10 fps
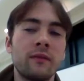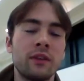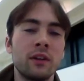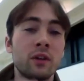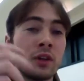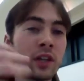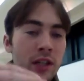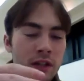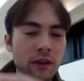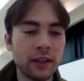The
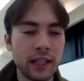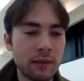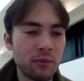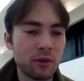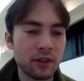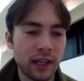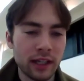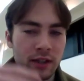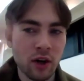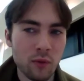traditional example is like
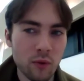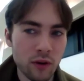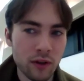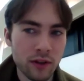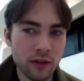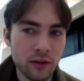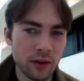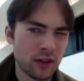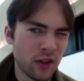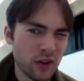Star Wars or
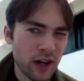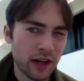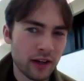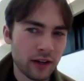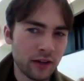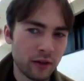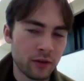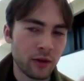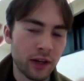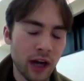Star Trek. Those are
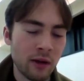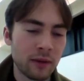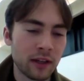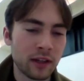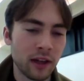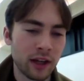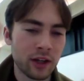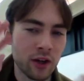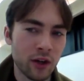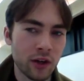really common like
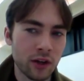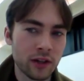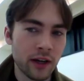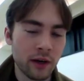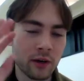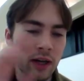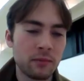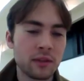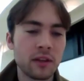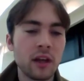nerd
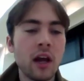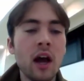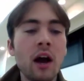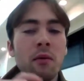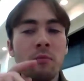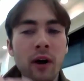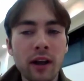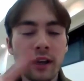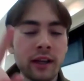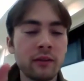stereotypes.
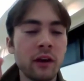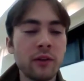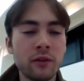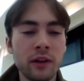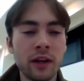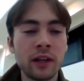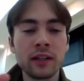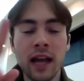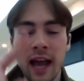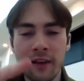But it
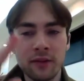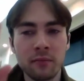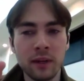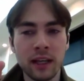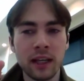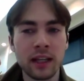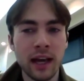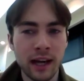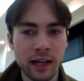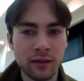doesn't have to be
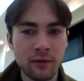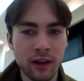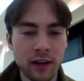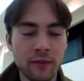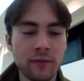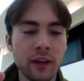that kind of thing.